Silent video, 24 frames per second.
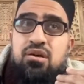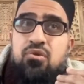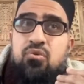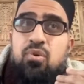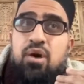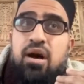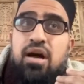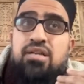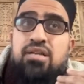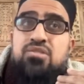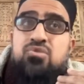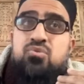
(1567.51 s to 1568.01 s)

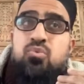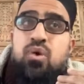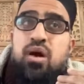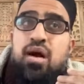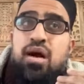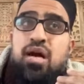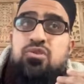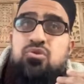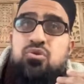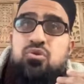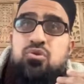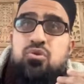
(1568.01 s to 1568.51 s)
Wa
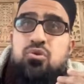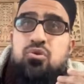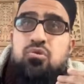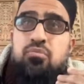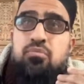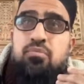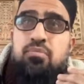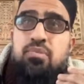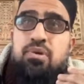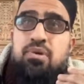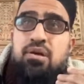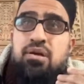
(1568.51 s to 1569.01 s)

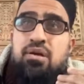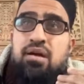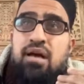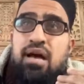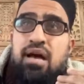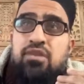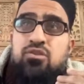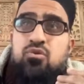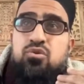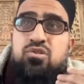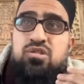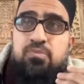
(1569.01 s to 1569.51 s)
azwajukum,
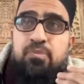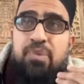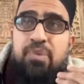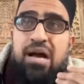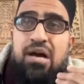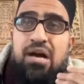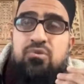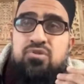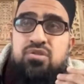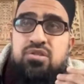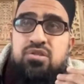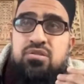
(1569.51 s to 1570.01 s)
and your
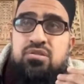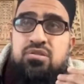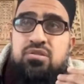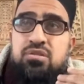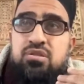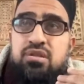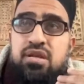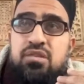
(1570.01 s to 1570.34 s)
spouses.